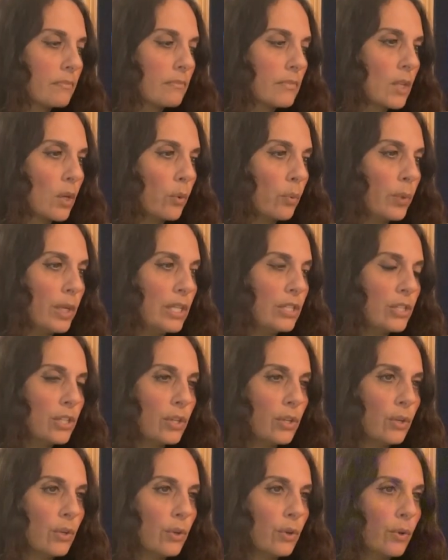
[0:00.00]
we
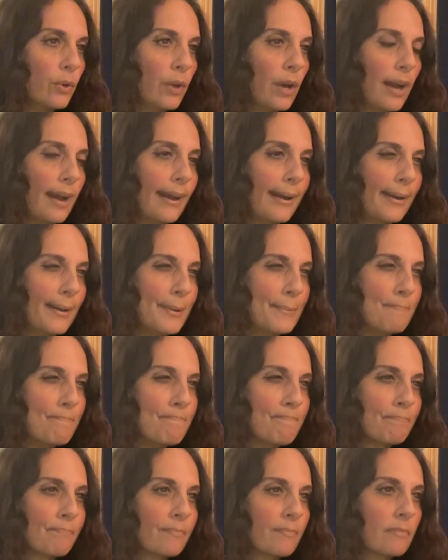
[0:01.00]
do um,
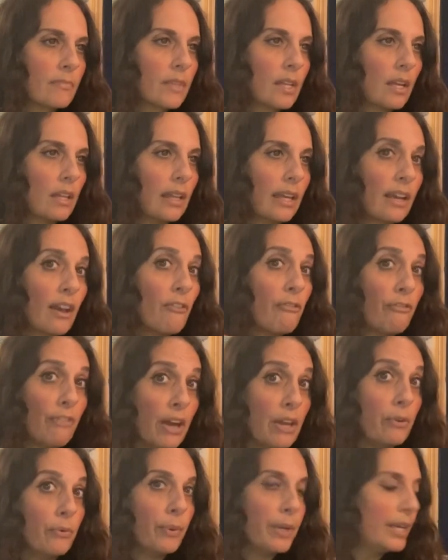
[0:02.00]
like a
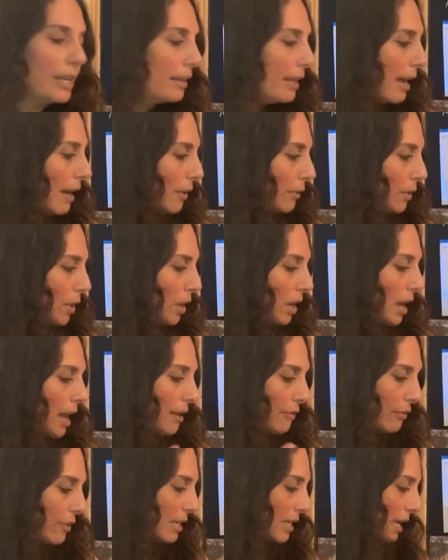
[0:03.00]
fun read aloud
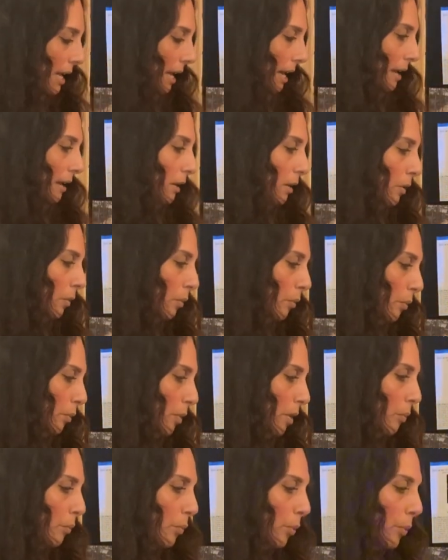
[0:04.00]
every day.
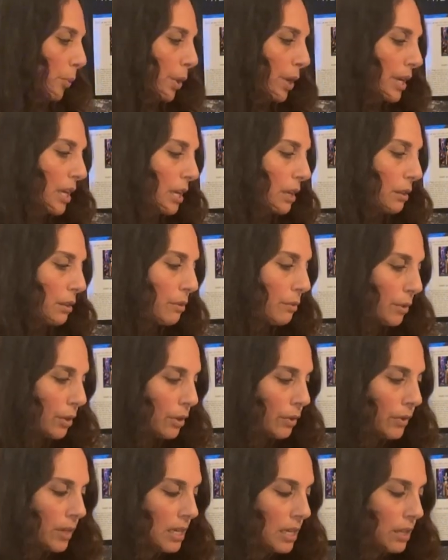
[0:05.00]
We're working
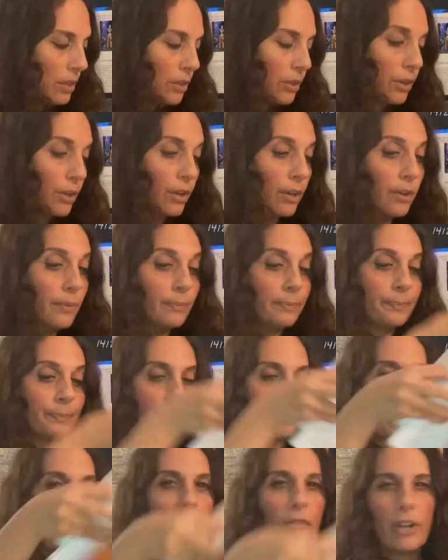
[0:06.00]
through either
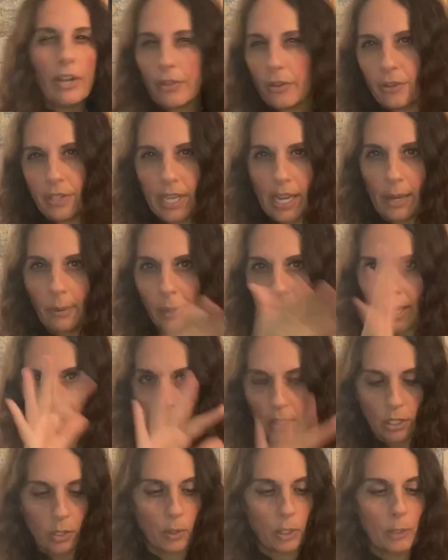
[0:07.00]
every other day. We kind of
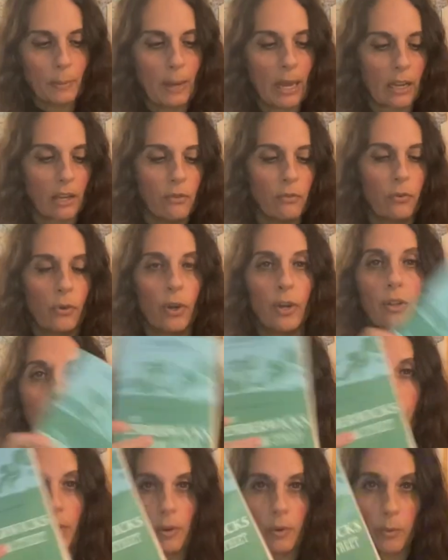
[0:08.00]
switch back and forth.
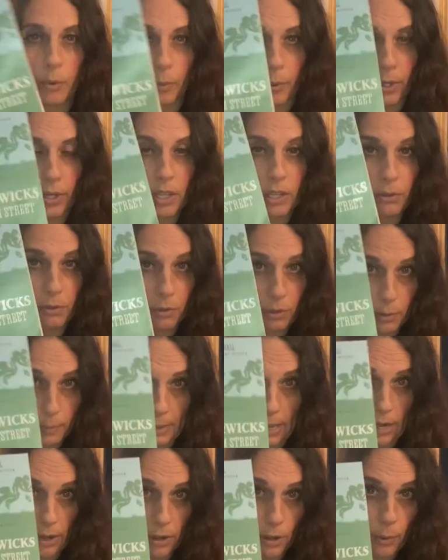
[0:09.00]
We're, we're working through the
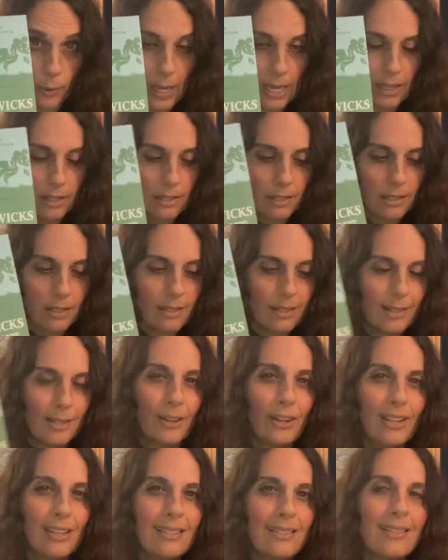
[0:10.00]
Penderwicks
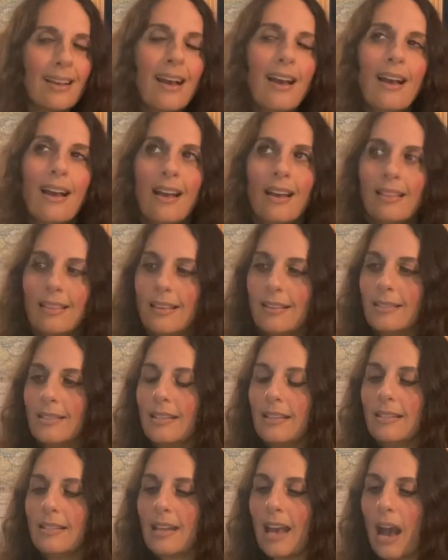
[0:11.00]
series. This
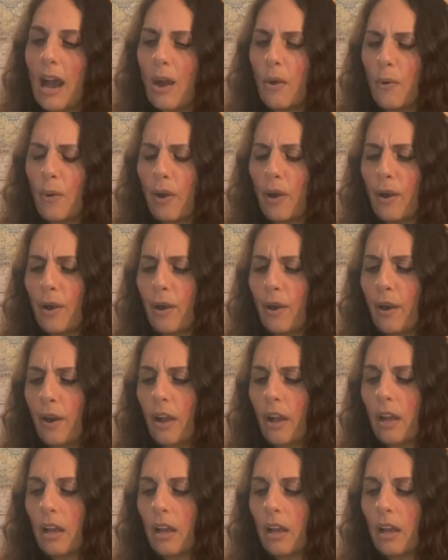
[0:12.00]
is our